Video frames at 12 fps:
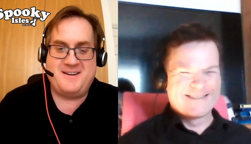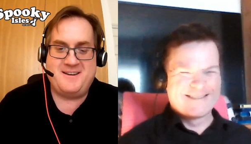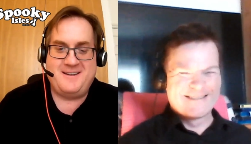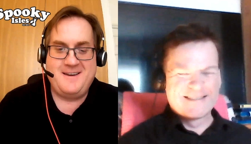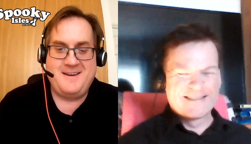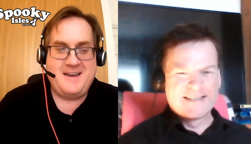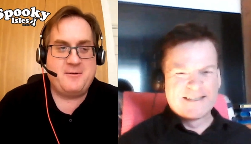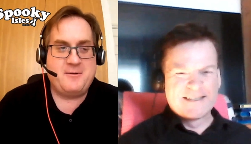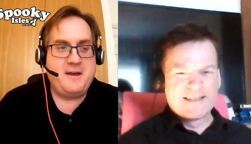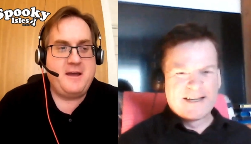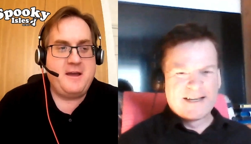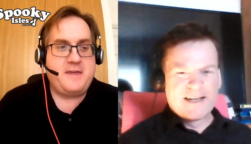Speaker 1: to be done.
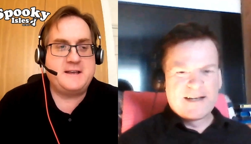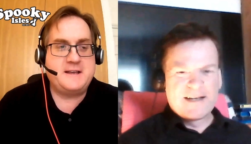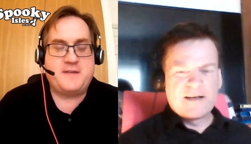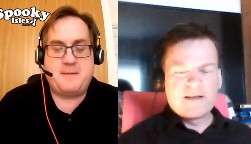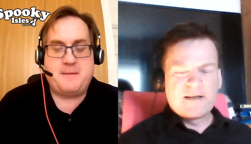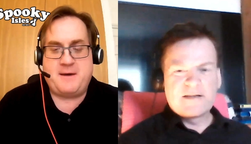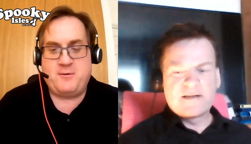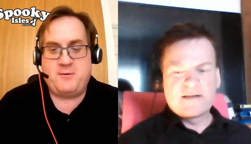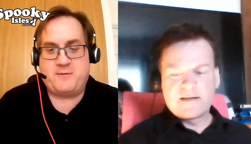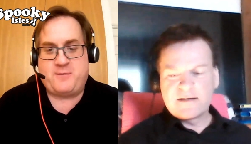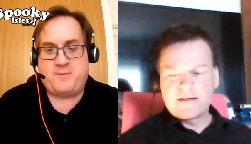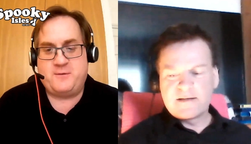Anyway, thanks for that, Matt. We
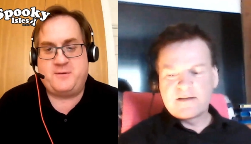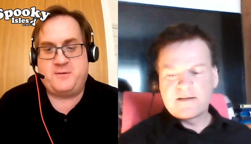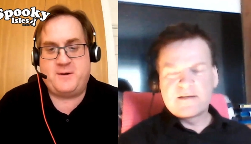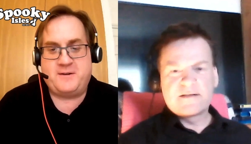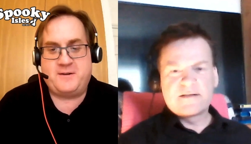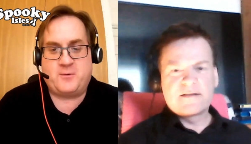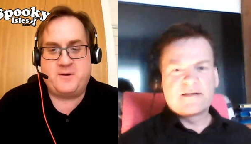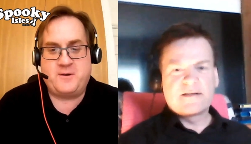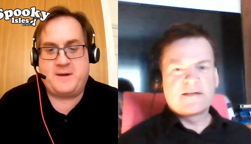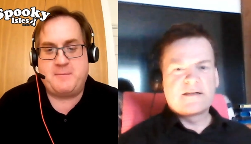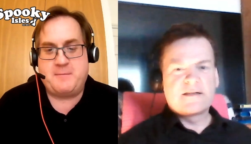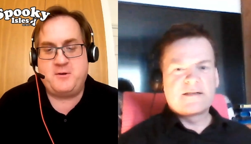look forward to uh, talking
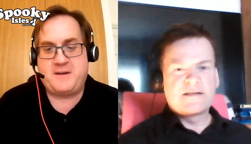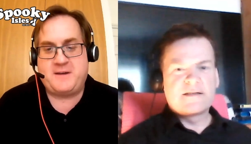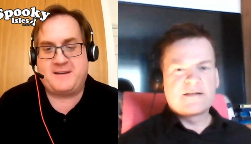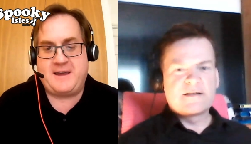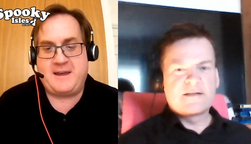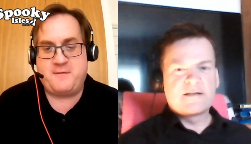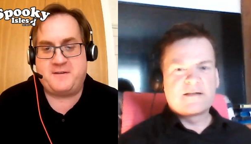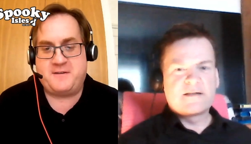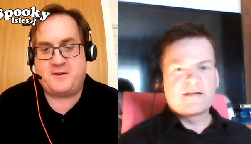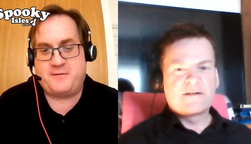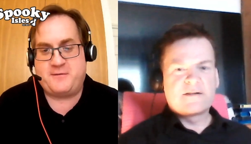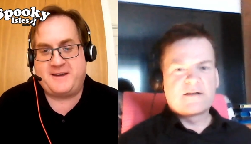to you again, but you take care of
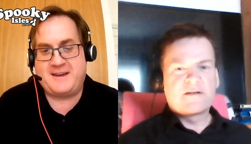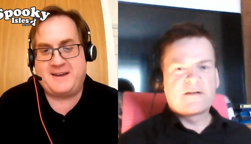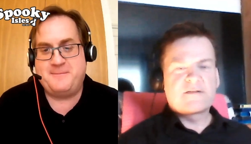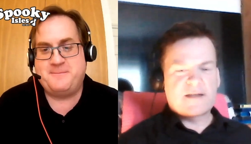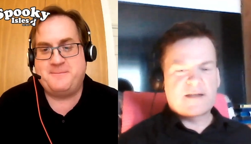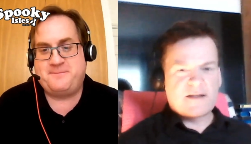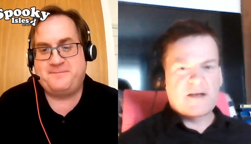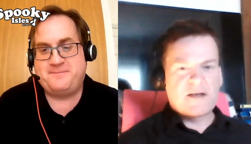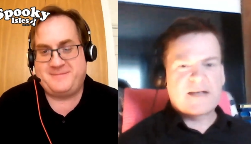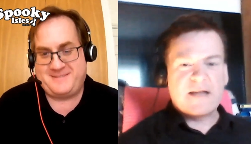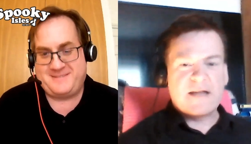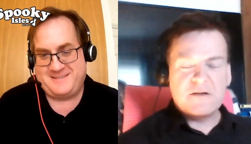yourself, okay?
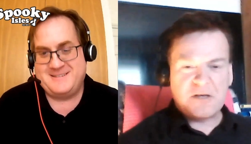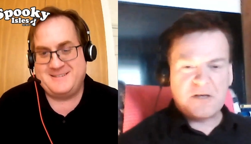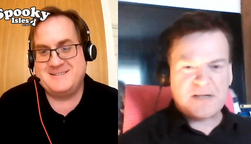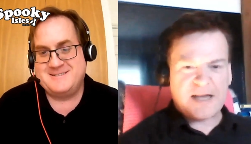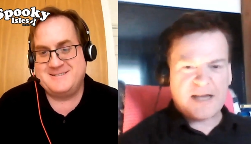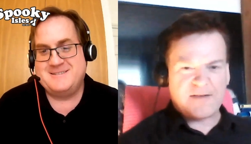Okay, and you too,